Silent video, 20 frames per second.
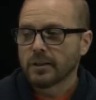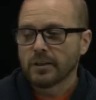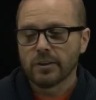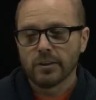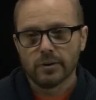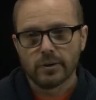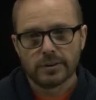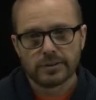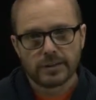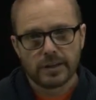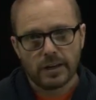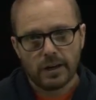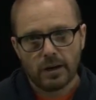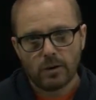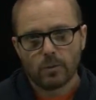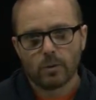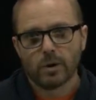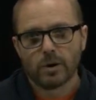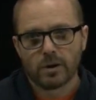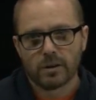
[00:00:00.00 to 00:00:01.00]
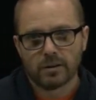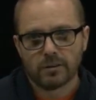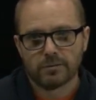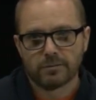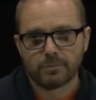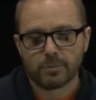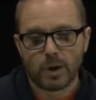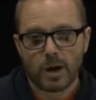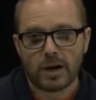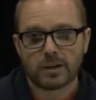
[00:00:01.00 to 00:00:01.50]
there is a network
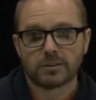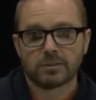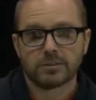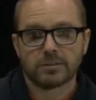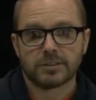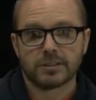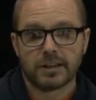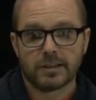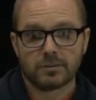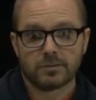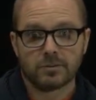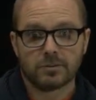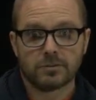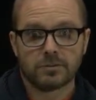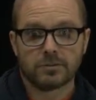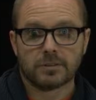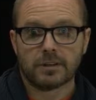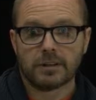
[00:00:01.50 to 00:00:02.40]
of proctor centers,